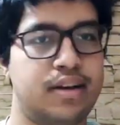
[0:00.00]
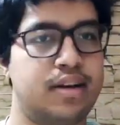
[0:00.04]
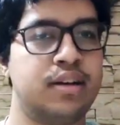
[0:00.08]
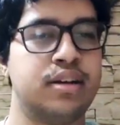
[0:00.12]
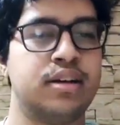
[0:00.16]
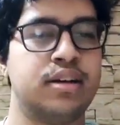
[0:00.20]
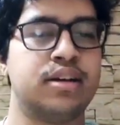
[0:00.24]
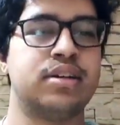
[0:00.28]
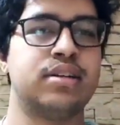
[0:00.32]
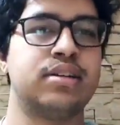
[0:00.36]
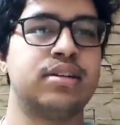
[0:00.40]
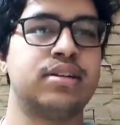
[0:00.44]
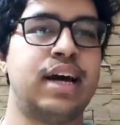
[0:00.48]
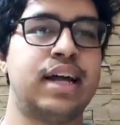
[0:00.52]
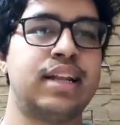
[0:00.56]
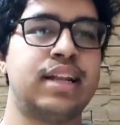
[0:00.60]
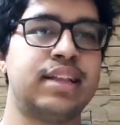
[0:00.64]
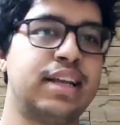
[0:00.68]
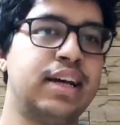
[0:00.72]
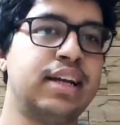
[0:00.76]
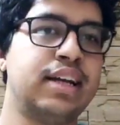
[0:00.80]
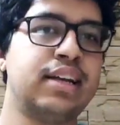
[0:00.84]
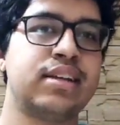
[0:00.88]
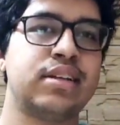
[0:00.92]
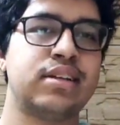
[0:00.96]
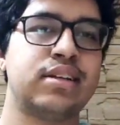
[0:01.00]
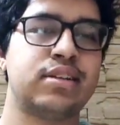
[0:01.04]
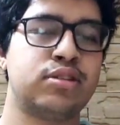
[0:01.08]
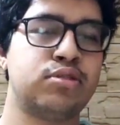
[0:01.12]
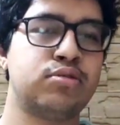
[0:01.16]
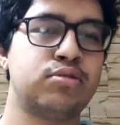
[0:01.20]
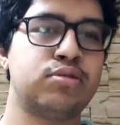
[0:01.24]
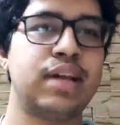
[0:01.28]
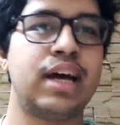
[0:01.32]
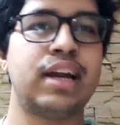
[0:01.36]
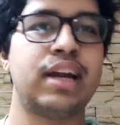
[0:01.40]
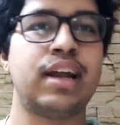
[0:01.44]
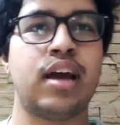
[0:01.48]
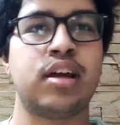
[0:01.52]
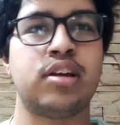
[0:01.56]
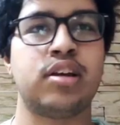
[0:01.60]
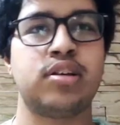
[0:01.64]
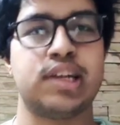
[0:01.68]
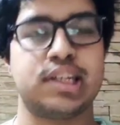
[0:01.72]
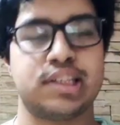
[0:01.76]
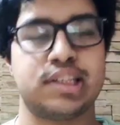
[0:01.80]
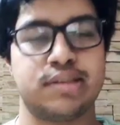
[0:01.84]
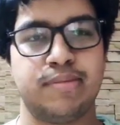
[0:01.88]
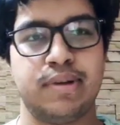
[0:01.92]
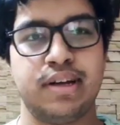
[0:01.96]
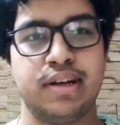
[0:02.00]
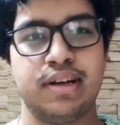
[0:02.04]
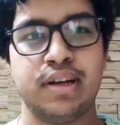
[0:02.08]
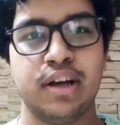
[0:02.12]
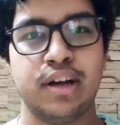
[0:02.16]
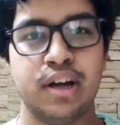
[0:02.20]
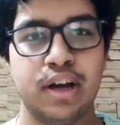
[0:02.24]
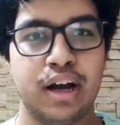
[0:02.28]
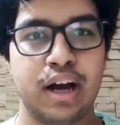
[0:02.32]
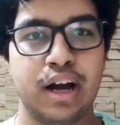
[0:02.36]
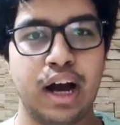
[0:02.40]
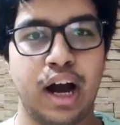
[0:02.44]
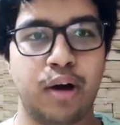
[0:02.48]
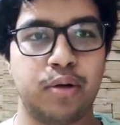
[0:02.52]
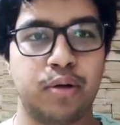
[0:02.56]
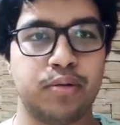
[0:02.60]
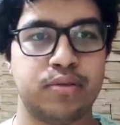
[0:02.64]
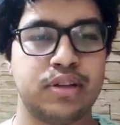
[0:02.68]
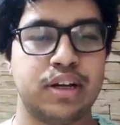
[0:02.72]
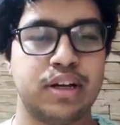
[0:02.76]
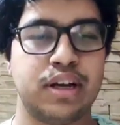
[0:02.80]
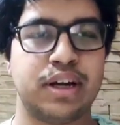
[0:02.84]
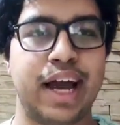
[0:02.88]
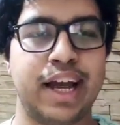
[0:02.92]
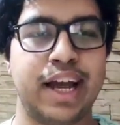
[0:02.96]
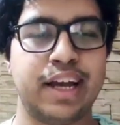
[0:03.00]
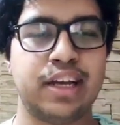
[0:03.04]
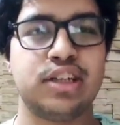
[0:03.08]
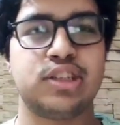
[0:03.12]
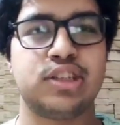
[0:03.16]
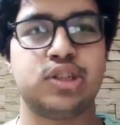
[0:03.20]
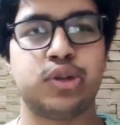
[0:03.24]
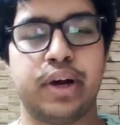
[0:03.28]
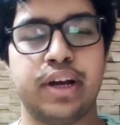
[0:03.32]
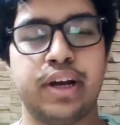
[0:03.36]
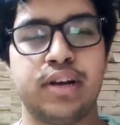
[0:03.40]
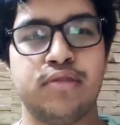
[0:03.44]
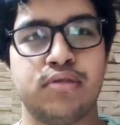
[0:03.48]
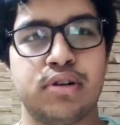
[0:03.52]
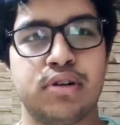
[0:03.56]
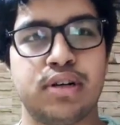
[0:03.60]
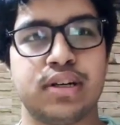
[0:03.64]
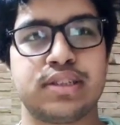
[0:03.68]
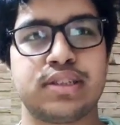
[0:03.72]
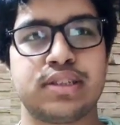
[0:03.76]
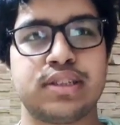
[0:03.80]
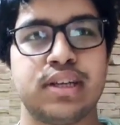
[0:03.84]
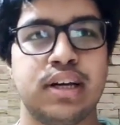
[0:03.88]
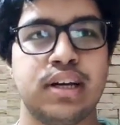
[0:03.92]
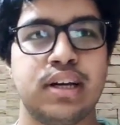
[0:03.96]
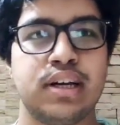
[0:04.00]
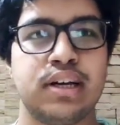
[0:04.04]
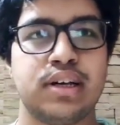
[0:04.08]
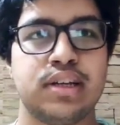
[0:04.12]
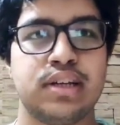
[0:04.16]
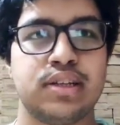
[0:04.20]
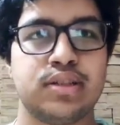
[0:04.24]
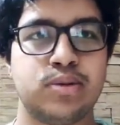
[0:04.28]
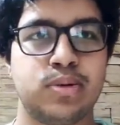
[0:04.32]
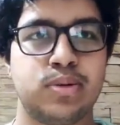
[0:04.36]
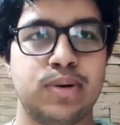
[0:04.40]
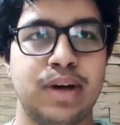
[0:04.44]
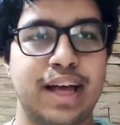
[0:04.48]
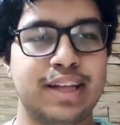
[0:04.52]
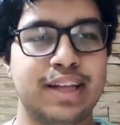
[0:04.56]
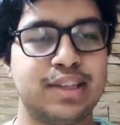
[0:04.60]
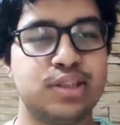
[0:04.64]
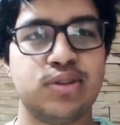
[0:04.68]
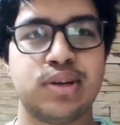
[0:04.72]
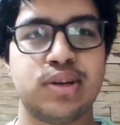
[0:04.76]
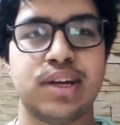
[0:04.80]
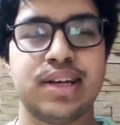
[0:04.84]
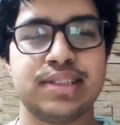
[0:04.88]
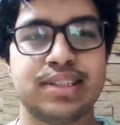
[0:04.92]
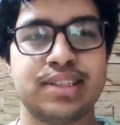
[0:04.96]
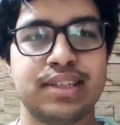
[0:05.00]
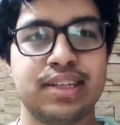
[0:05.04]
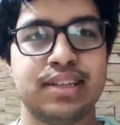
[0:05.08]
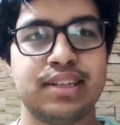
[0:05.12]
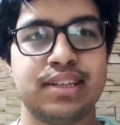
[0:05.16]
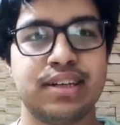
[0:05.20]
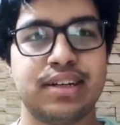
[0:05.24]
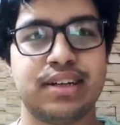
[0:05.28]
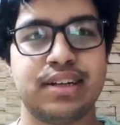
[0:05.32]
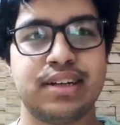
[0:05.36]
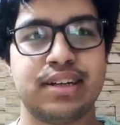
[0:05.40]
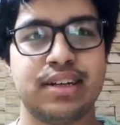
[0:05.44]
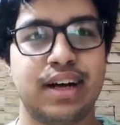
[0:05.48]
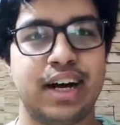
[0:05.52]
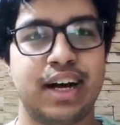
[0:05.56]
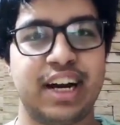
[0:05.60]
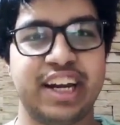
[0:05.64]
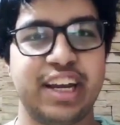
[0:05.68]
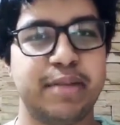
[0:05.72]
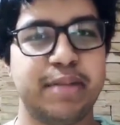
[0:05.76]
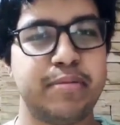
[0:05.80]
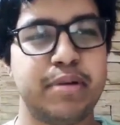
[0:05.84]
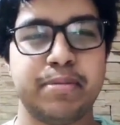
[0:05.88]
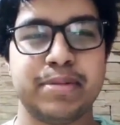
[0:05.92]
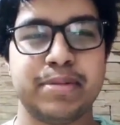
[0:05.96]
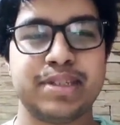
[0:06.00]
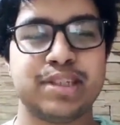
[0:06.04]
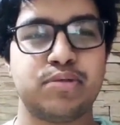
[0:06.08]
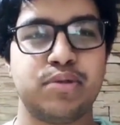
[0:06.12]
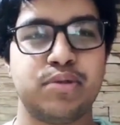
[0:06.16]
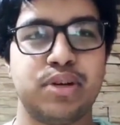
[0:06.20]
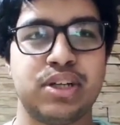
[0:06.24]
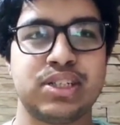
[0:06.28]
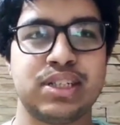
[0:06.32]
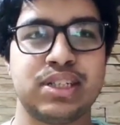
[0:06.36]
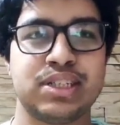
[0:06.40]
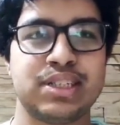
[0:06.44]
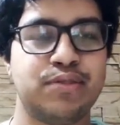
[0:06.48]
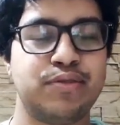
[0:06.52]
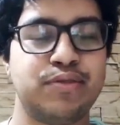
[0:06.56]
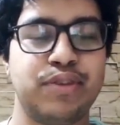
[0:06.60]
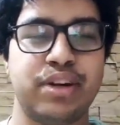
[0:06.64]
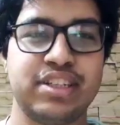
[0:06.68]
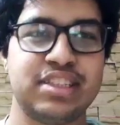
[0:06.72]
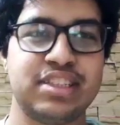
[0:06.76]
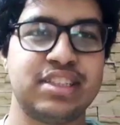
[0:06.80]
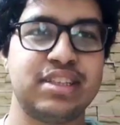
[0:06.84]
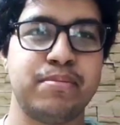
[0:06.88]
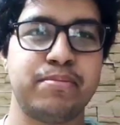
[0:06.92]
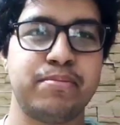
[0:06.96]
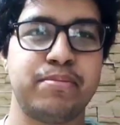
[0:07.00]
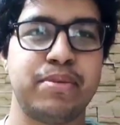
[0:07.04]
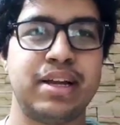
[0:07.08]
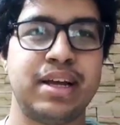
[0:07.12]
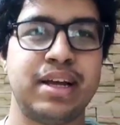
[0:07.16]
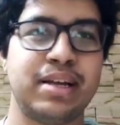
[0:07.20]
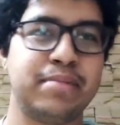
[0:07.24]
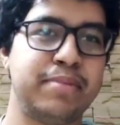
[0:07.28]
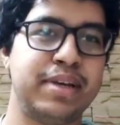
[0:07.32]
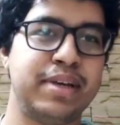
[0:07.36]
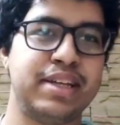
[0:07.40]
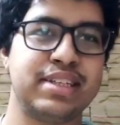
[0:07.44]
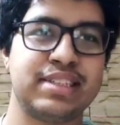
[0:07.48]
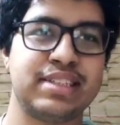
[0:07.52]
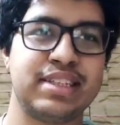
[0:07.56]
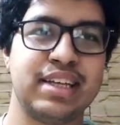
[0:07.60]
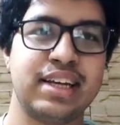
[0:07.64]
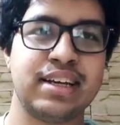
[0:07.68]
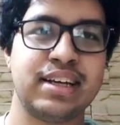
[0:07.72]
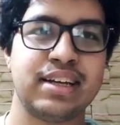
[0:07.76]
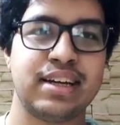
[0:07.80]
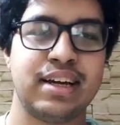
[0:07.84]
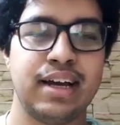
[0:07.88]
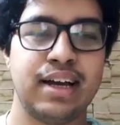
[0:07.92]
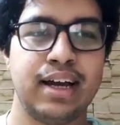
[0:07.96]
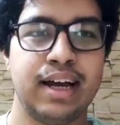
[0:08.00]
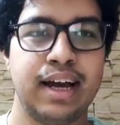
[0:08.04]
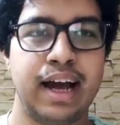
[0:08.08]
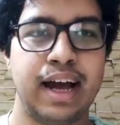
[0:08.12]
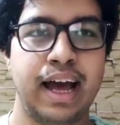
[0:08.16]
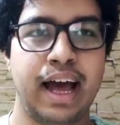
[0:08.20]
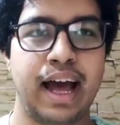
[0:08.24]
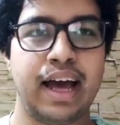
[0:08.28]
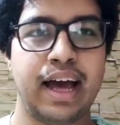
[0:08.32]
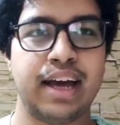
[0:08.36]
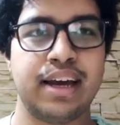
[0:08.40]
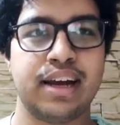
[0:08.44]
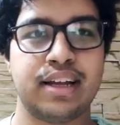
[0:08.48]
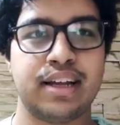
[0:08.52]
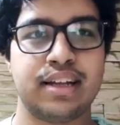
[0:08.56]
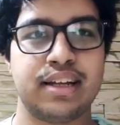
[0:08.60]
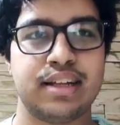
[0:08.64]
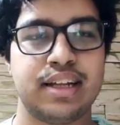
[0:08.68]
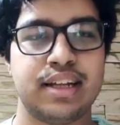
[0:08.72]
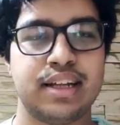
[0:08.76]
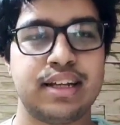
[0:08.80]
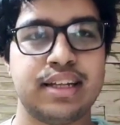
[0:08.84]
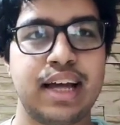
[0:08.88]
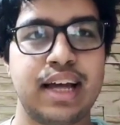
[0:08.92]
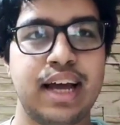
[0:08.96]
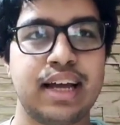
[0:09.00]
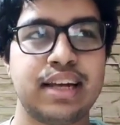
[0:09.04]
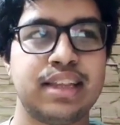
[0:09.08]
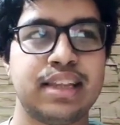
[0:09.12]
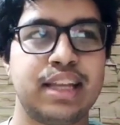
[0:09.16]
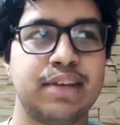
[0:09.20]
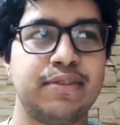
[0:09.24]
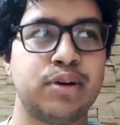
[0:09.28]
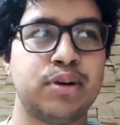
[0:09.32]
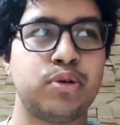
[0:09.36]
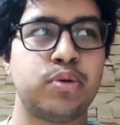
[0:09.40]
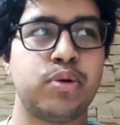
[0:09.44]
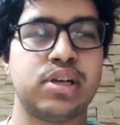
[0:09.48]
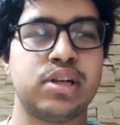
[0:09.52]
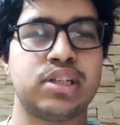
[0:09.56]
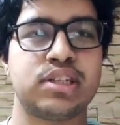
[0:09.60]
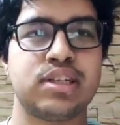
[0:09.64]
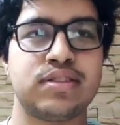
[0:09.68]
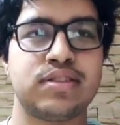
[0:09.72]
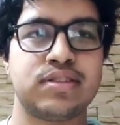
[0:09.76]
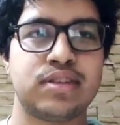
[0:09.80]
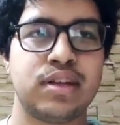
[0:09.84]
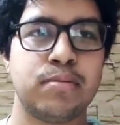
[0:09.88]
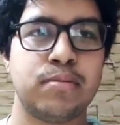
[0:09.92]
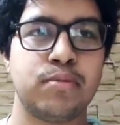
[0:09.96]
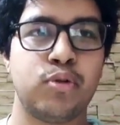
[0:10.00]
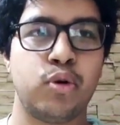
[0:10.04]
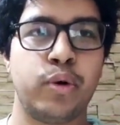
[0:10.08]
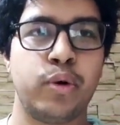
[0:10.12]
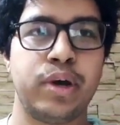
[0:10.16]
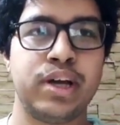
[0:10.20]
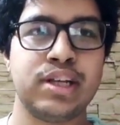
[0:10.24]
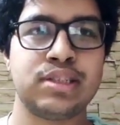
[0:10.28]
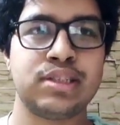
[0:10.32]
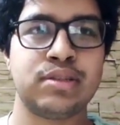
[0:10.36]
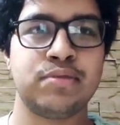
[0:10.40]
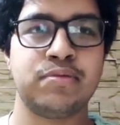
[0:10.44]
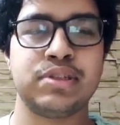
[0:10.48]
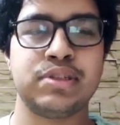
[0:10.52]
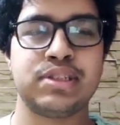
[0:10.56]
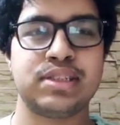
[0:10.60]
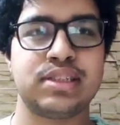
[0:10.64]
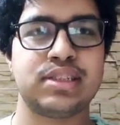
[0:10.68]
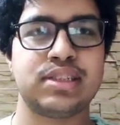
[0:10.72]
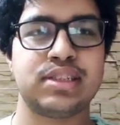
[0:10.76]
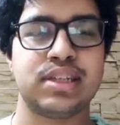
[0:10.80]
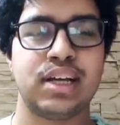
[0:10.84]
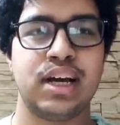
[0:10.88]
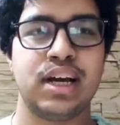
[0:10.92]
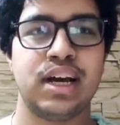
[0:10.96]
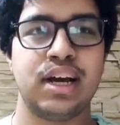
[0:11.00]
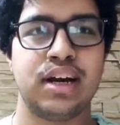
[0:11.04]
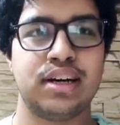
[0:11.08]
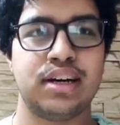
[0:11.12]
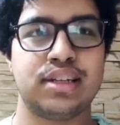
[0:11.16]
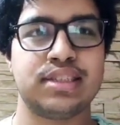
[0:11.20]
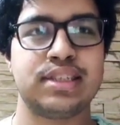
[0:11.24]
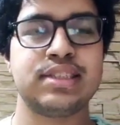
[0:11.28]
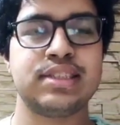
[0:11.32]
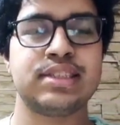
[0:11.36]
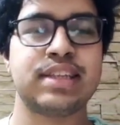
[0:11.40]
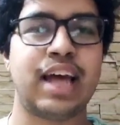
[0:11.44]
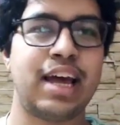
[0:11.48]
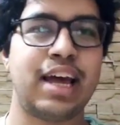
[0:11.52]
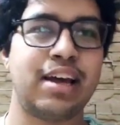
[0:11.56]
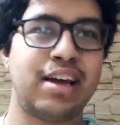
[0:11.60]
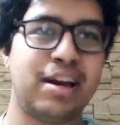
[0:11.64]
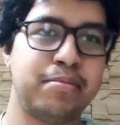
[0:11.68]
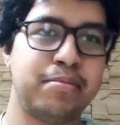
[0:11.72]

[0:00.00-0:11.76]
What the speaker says: and then through that I had to explain how the right join works. So as you can see, the RDBMS questions are very simple and basic. And other than that, there were questions from OS, which since I